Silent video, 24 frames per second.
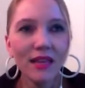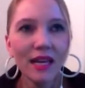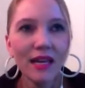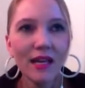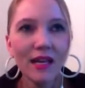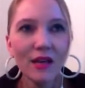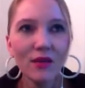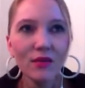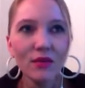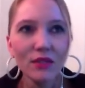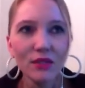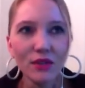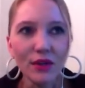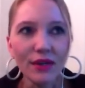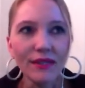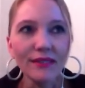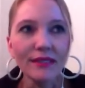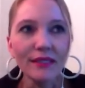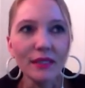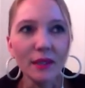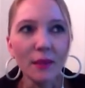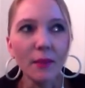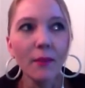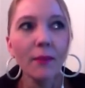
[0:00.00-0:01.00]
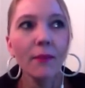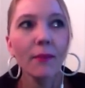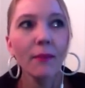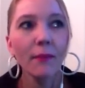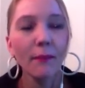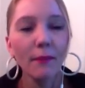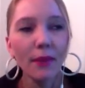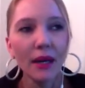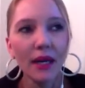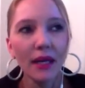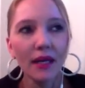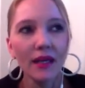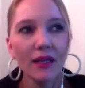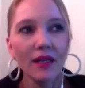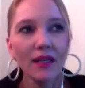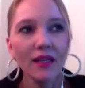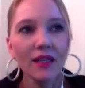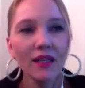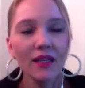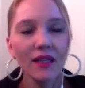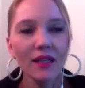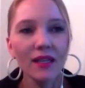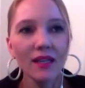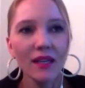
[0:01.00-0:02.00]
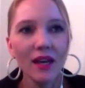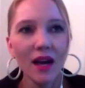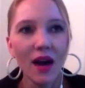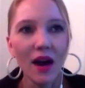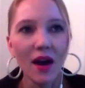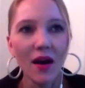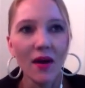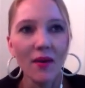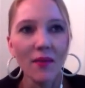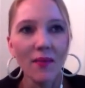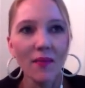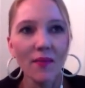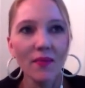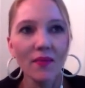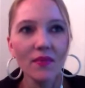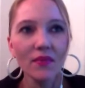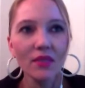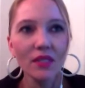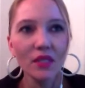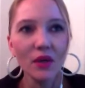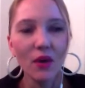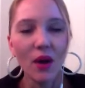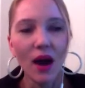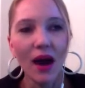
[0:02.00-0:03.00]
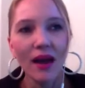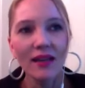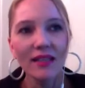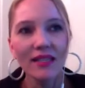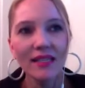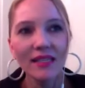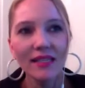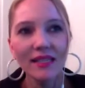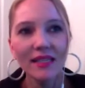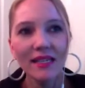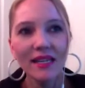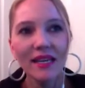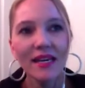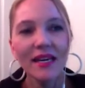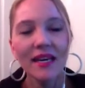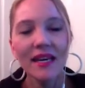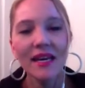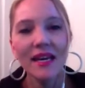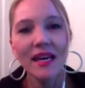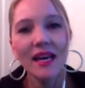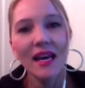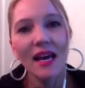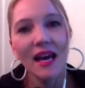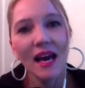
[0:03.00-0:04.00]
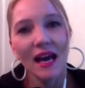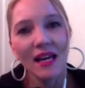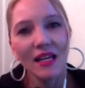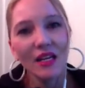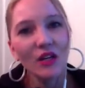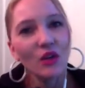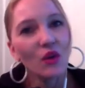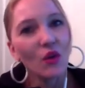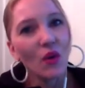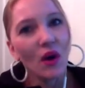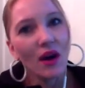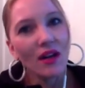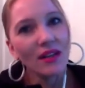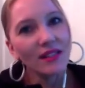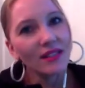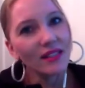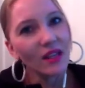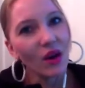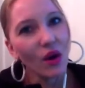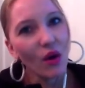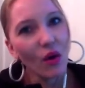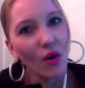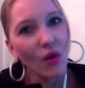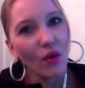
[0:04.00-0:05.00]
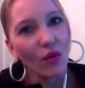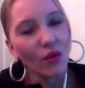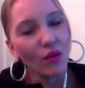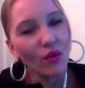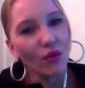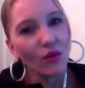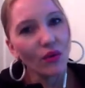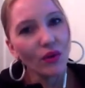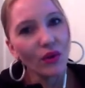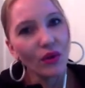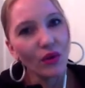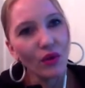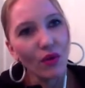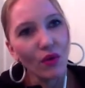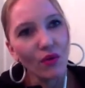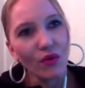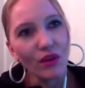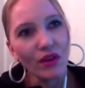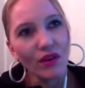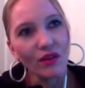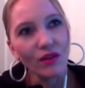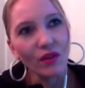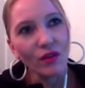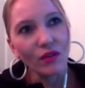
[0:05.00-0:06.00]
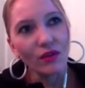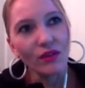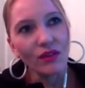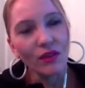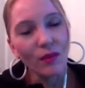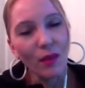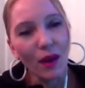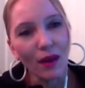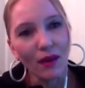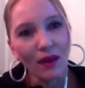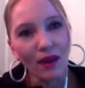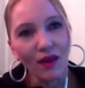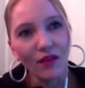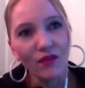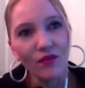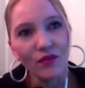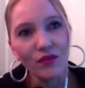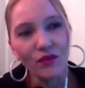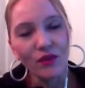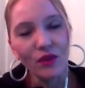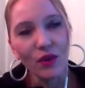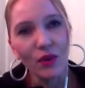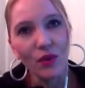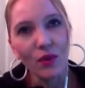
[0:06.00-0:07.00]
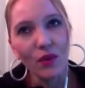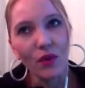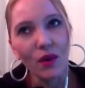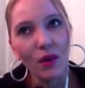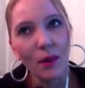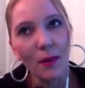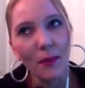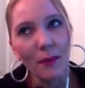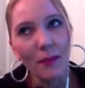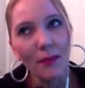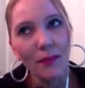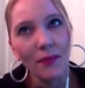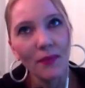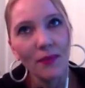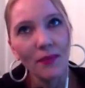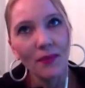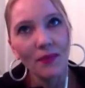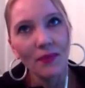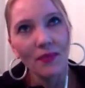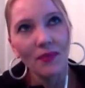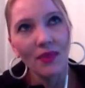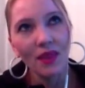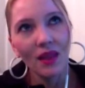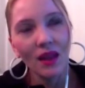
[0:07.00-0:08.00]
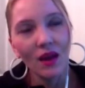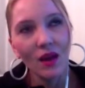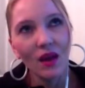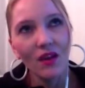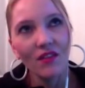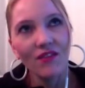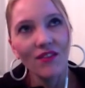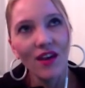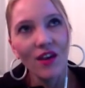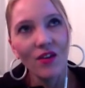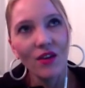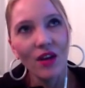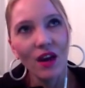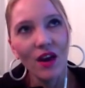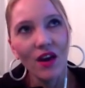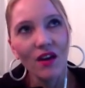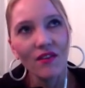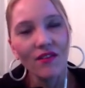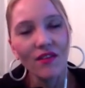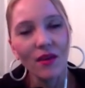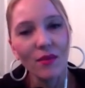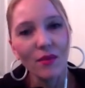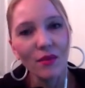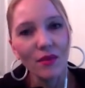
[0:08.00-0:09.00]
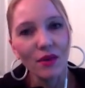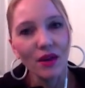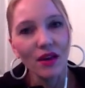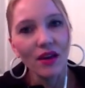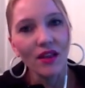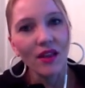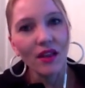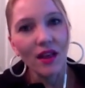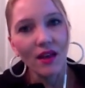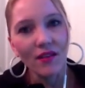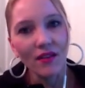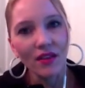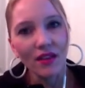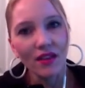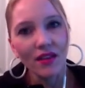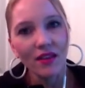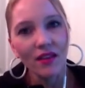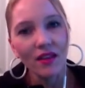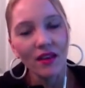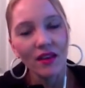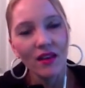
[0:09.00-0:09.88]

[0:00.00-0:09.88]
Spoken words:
it was crazy. But so I didn't know how to tell, the adults in my life. So I found out on February 11th,